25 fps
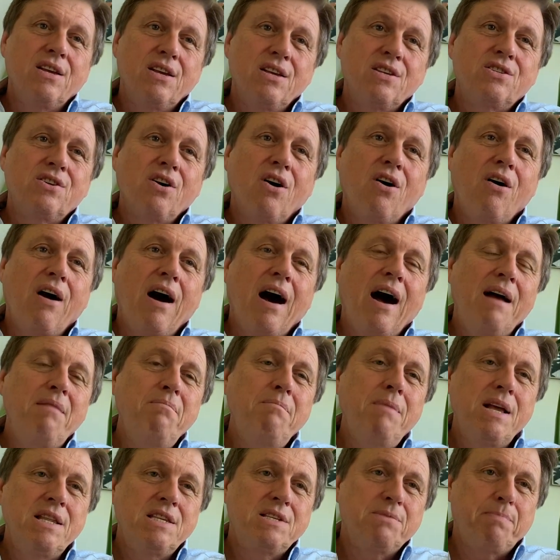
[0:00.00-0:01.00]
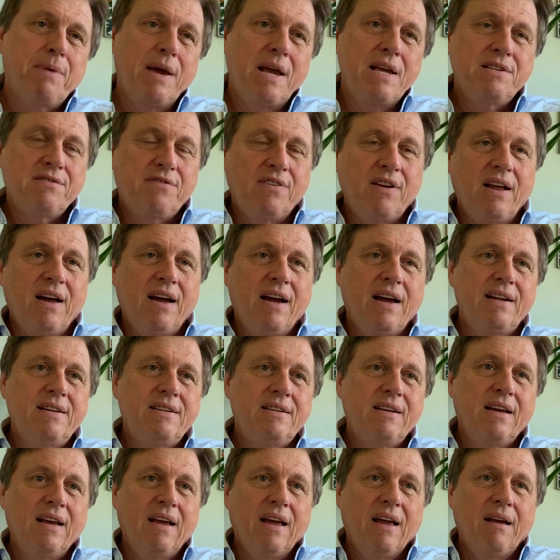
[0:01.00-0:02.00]
So unmanned spaceflight
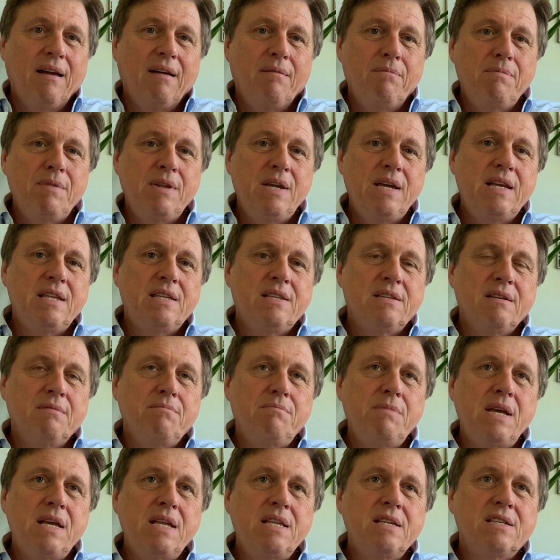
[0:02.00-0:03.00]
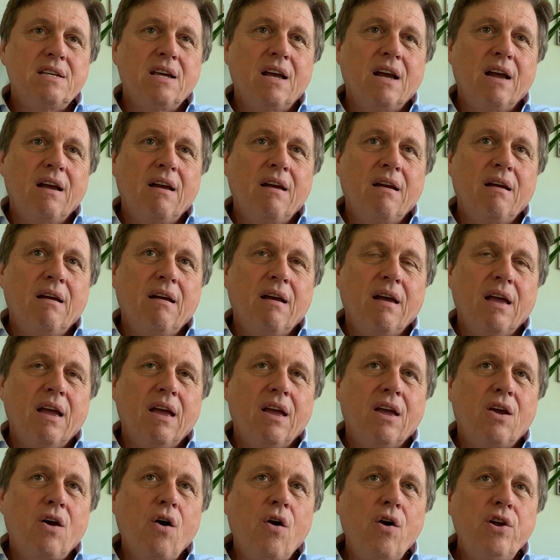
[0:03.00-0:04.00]
means
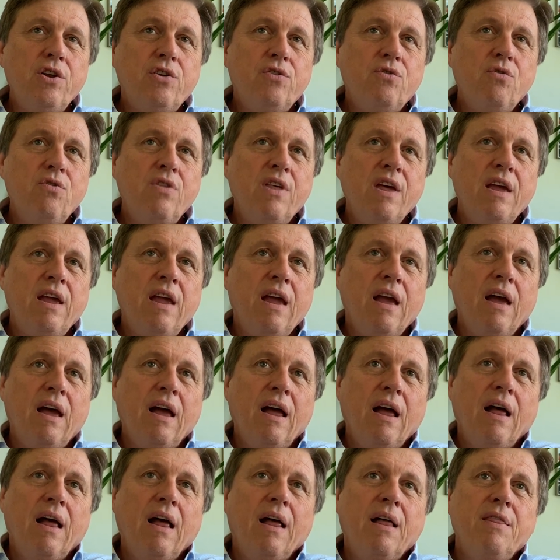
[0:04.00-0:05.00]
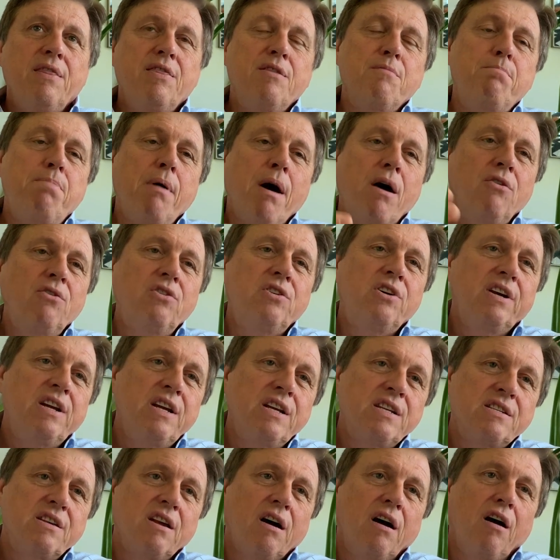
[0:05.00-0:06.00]
going to the
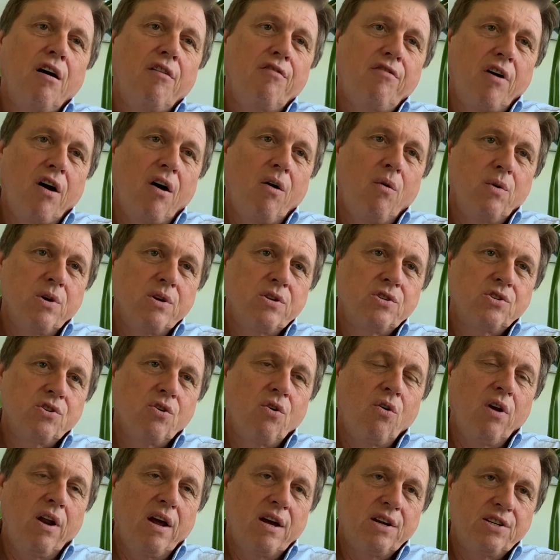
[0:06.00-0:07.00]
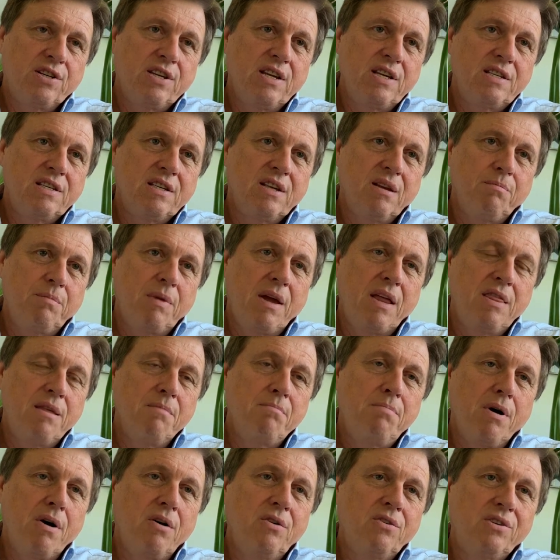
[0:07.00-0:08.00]
boundaries of our solar system, and the
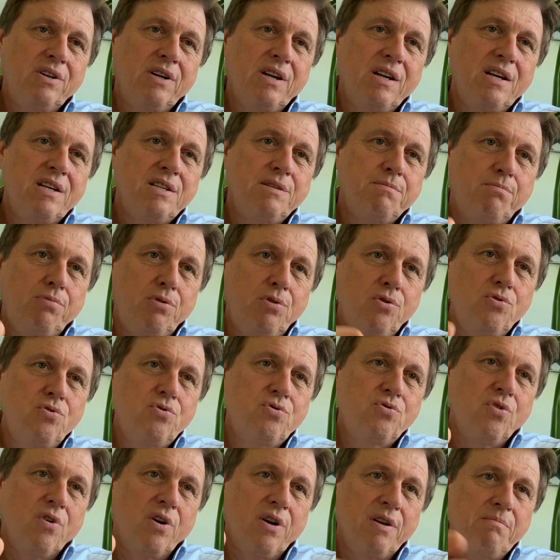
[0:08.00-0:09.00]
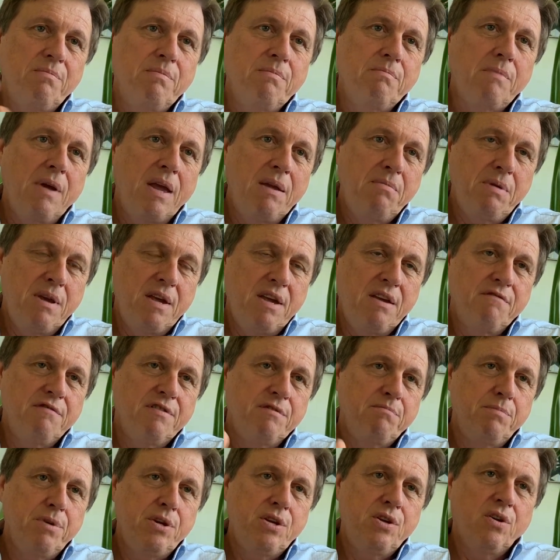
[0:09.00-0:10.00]
boundary is Pluto and maybe
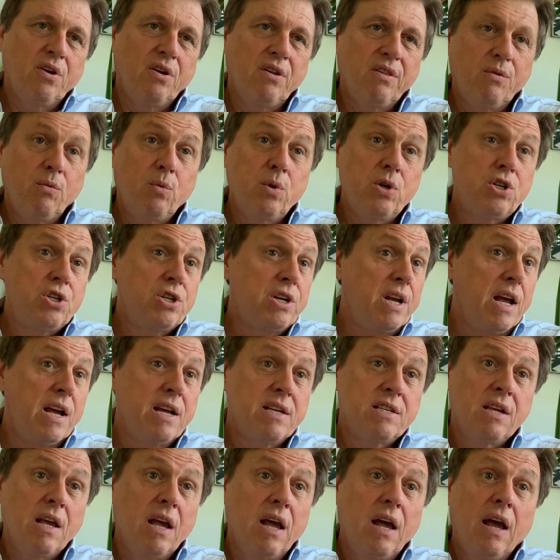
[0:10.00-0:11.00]
even beyond, which takes